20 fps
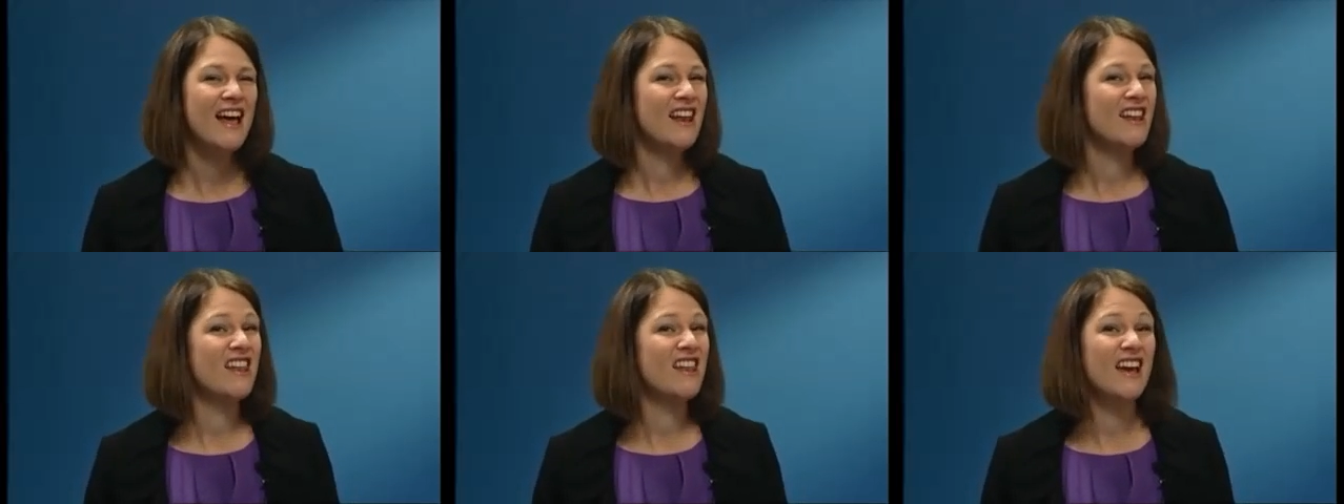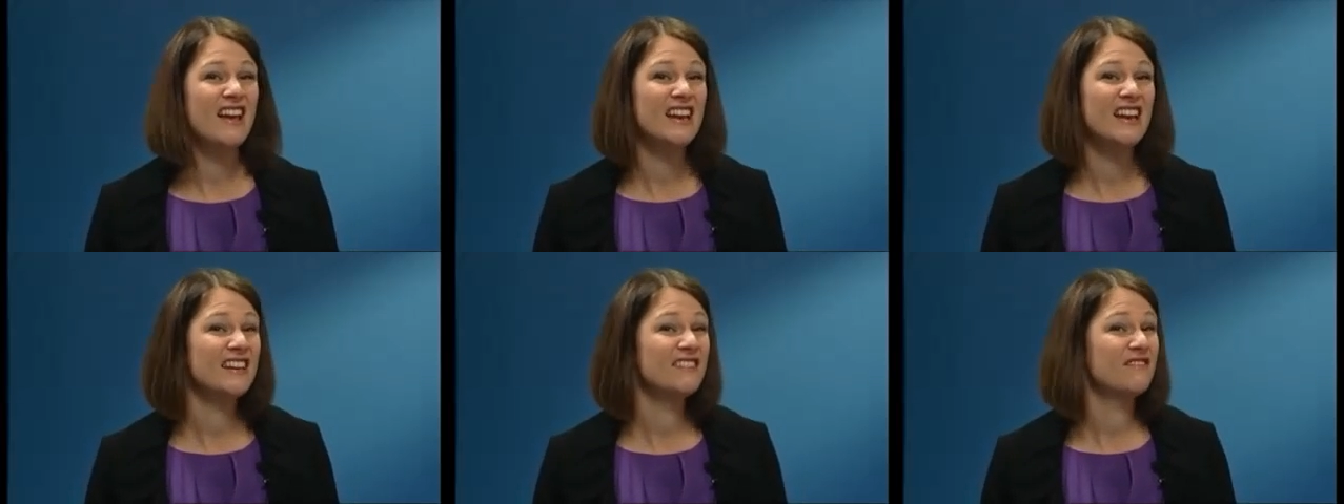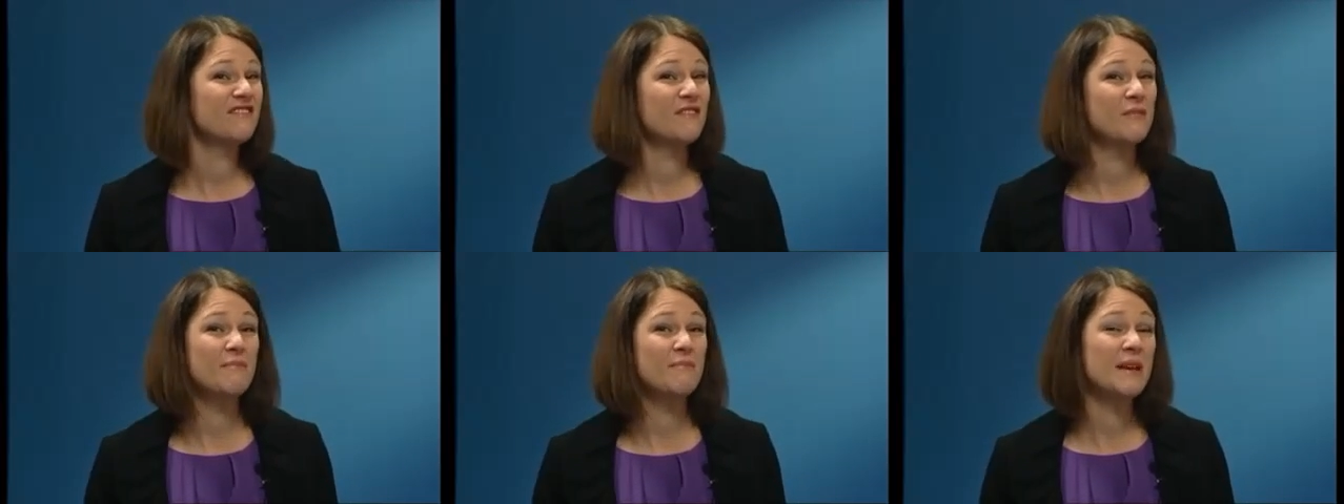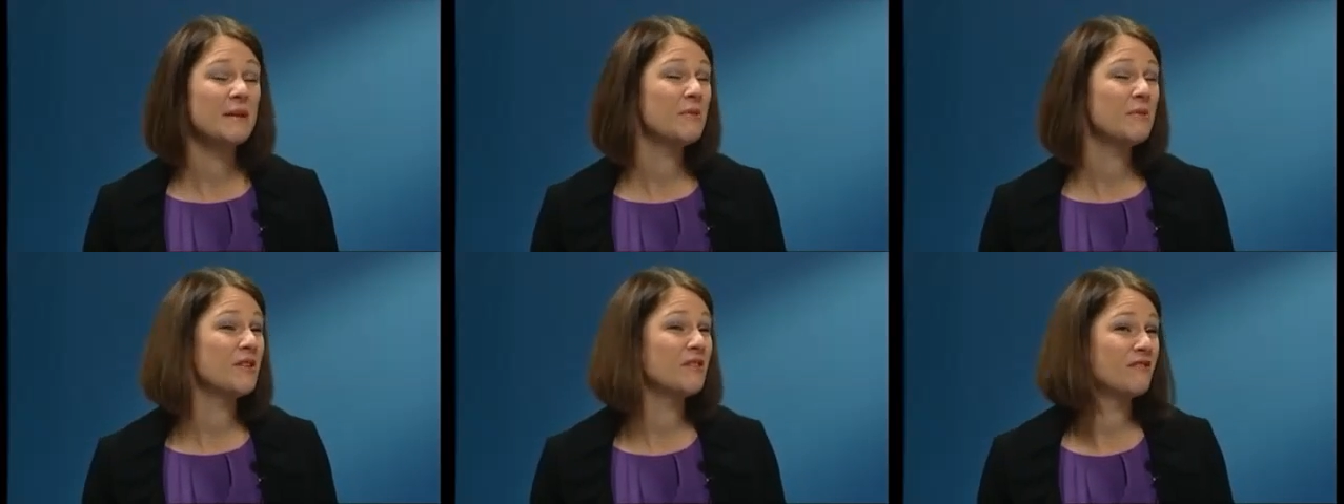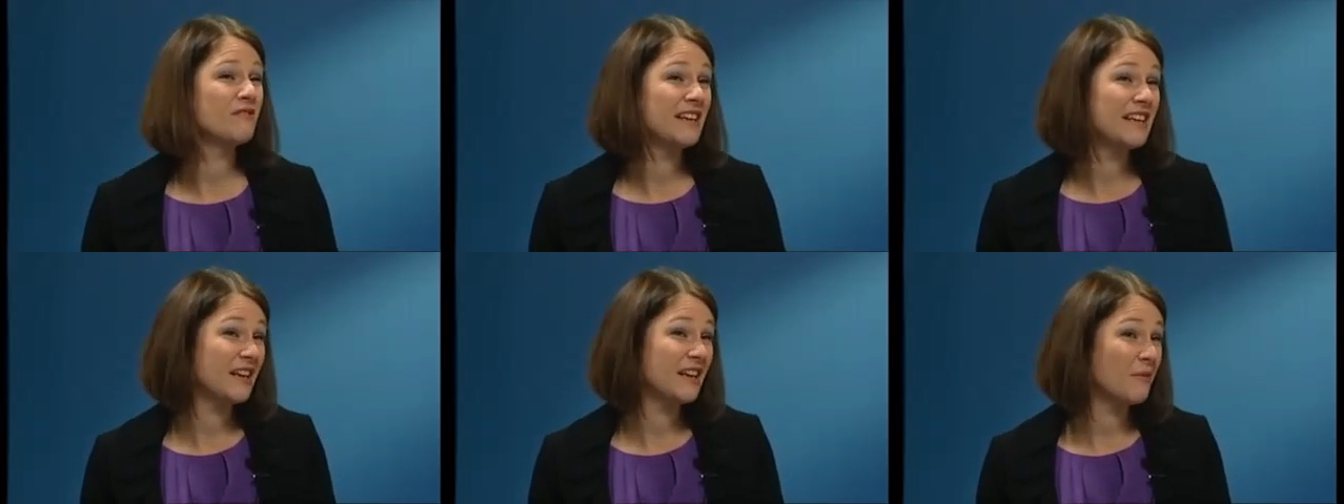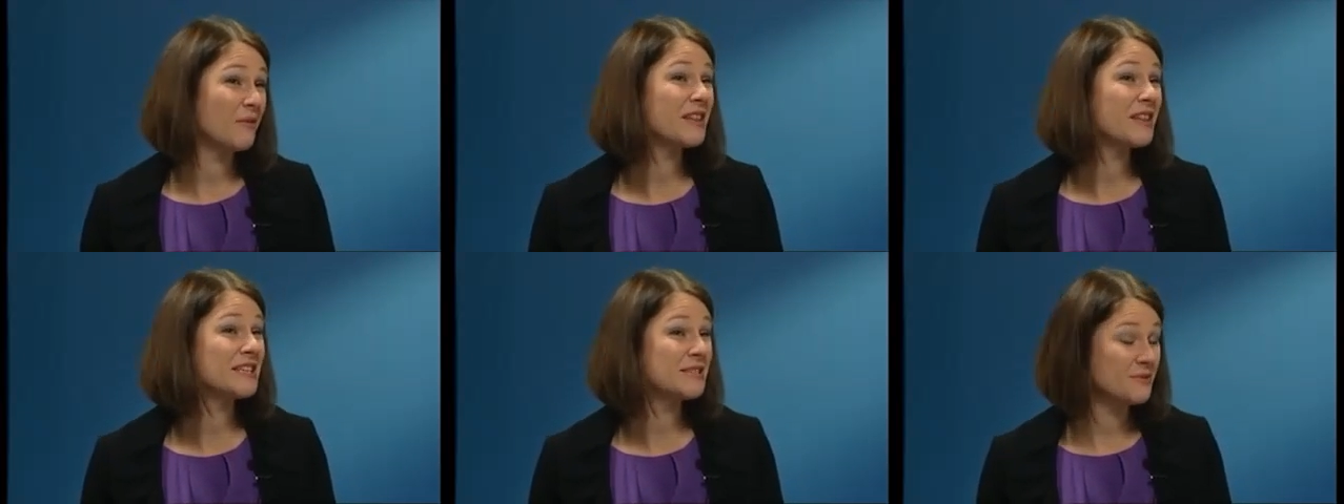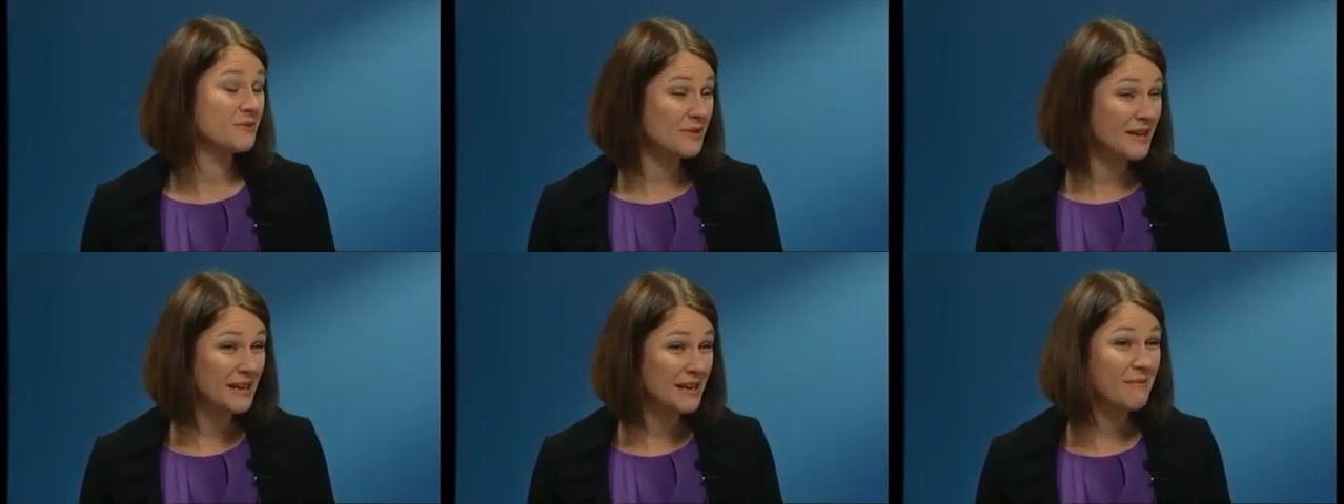learning from people who really know what they're
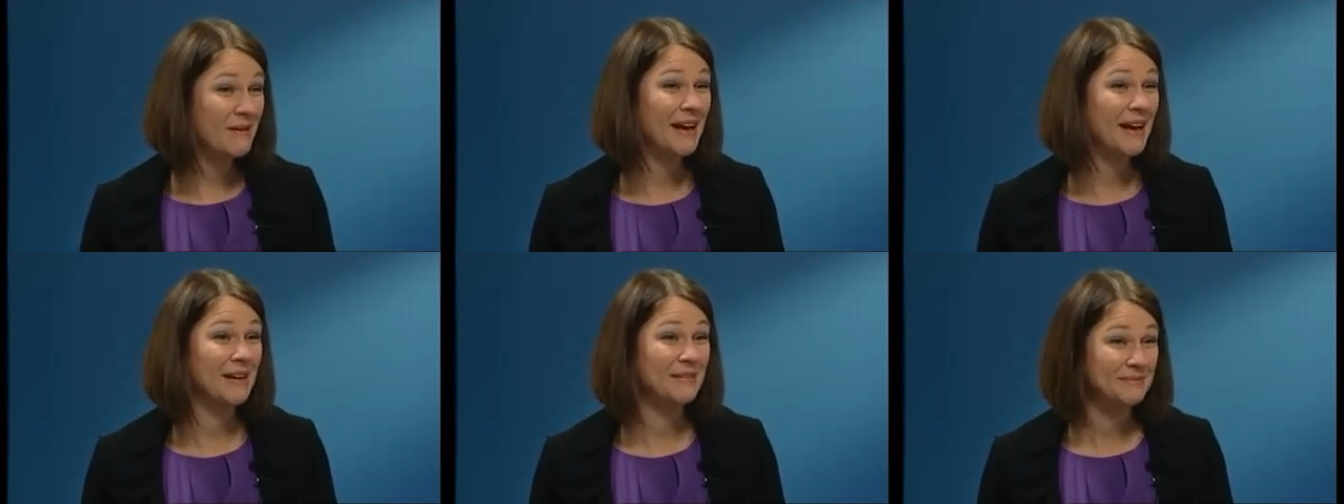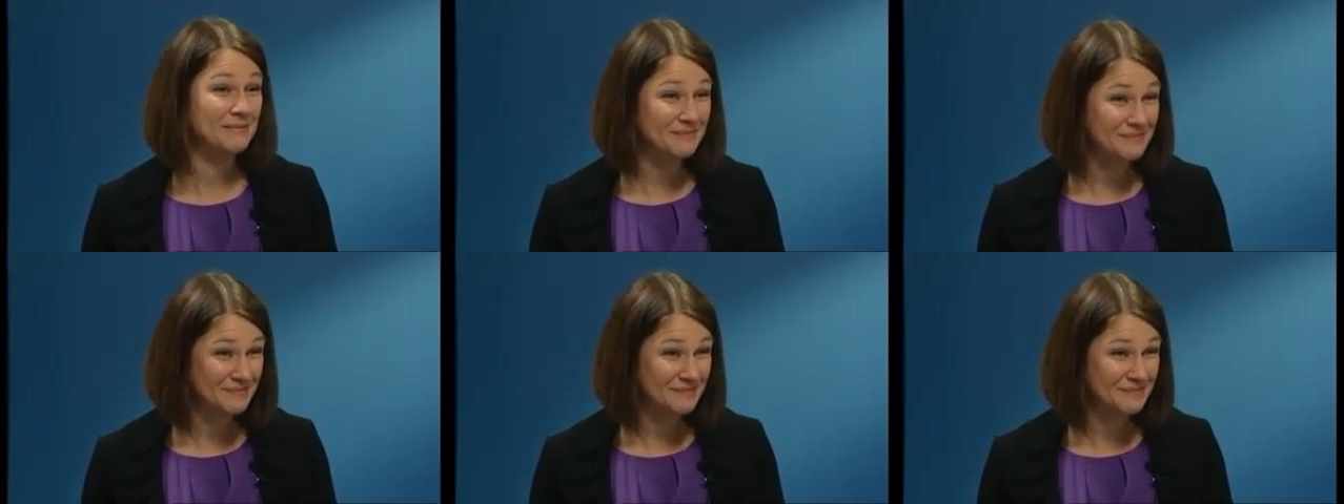talking about.